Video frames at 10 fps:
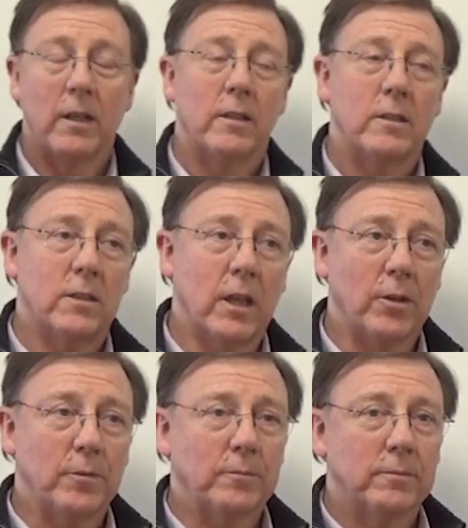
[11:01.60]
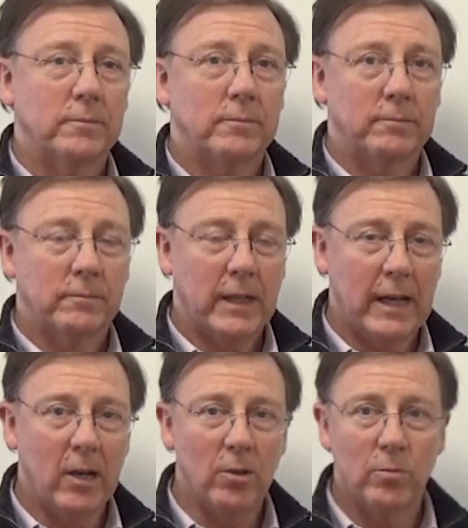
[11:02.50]
So,
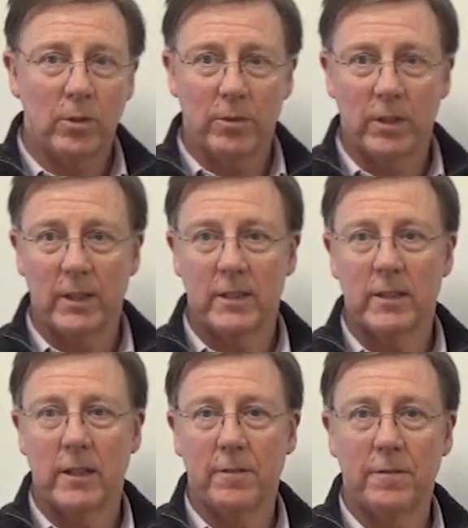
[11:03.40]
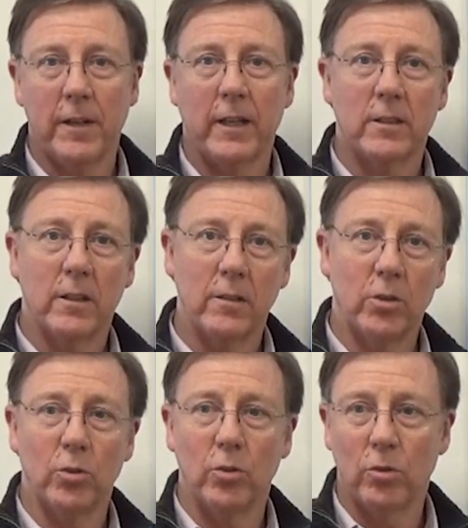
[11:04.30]
how will this affect
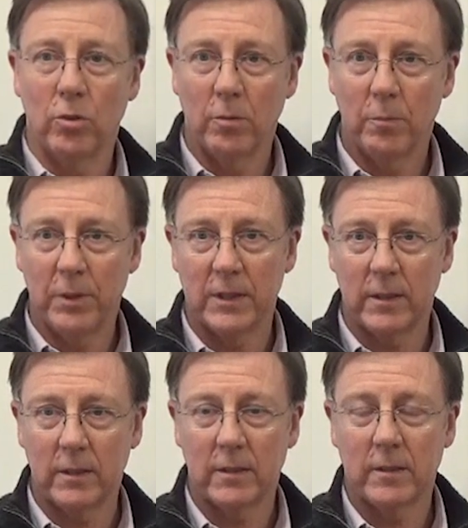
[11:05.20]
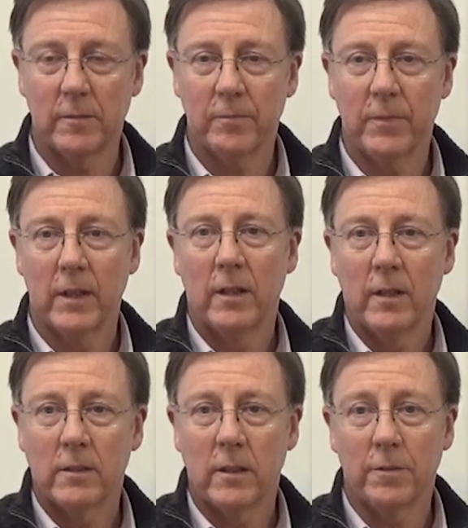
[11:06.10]
your business?
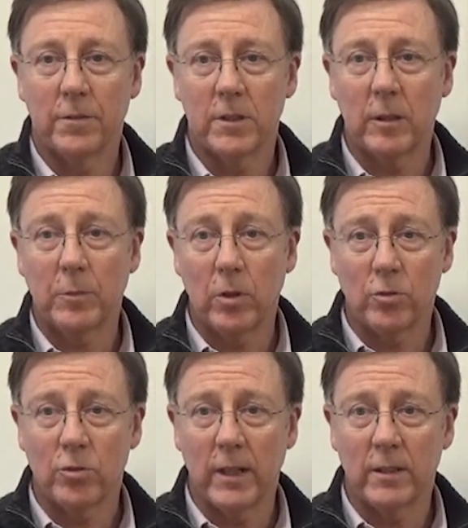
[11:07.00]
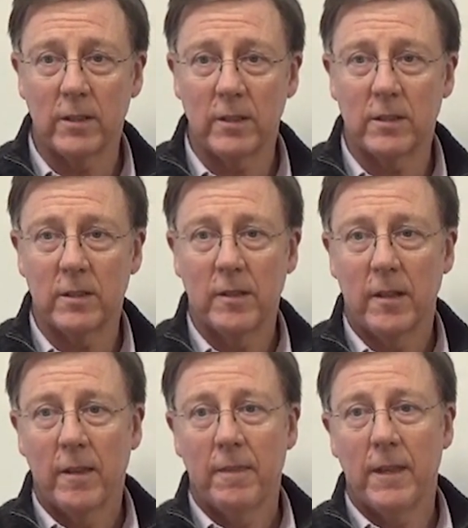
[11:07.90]
So for subcontractors,
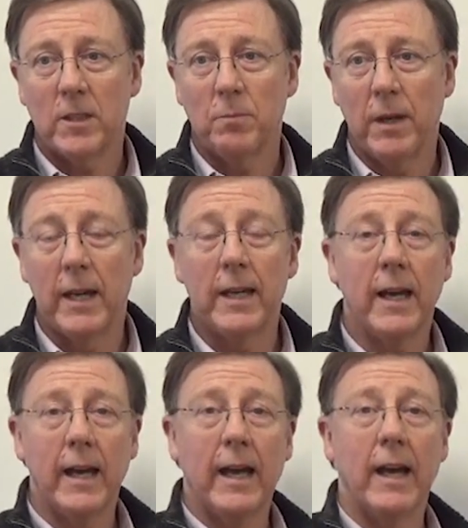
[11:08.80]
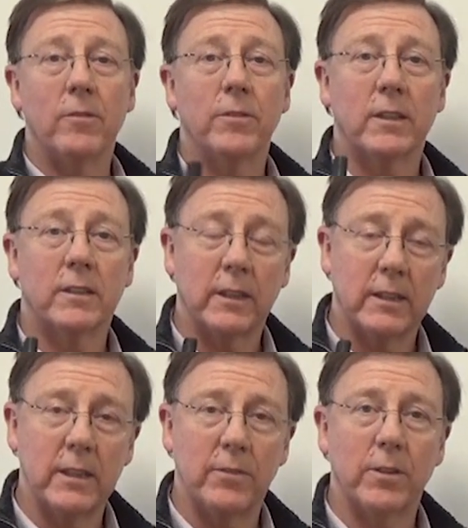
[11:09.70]
this may have a
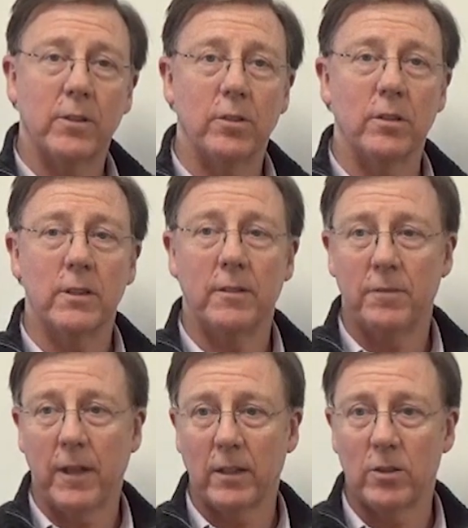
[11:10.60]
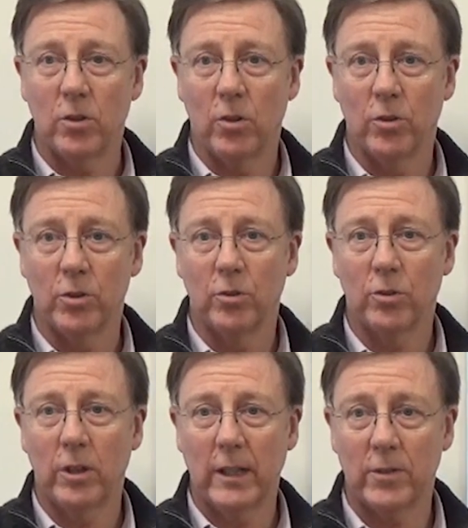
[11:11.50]
significant effect on your
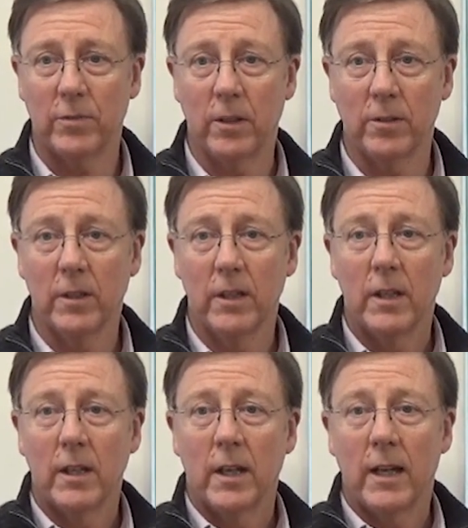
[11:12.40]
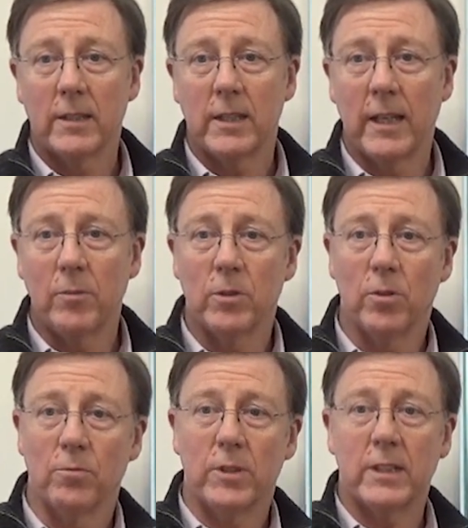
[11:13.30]
cash flow, as they will
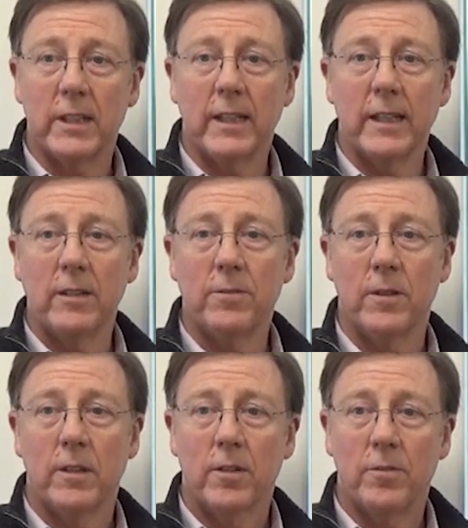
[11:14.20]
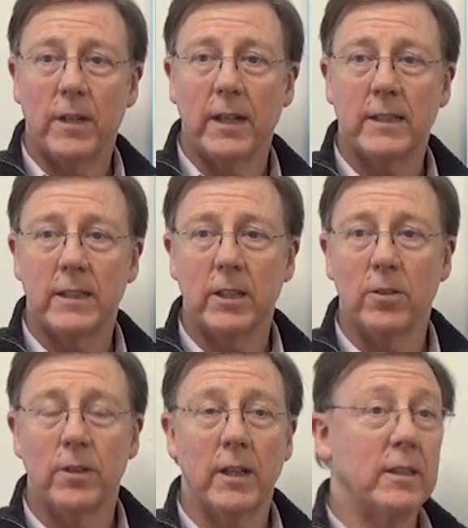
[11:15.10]
not receive the VAT
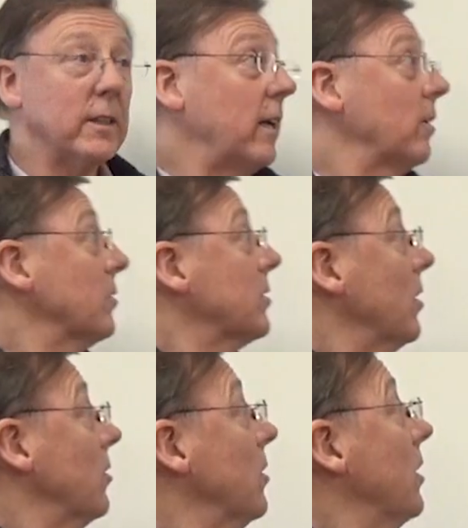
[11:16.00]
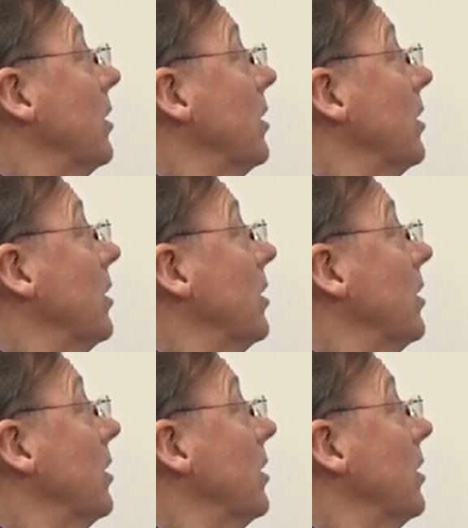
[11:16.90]
on their sales. So